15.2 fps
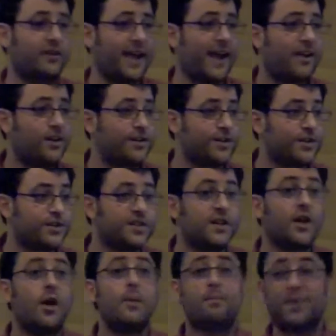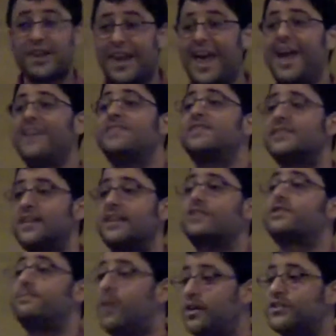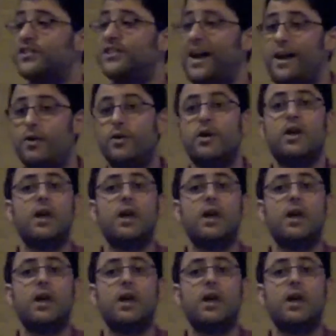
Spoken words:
calendars. Plan 6 months out.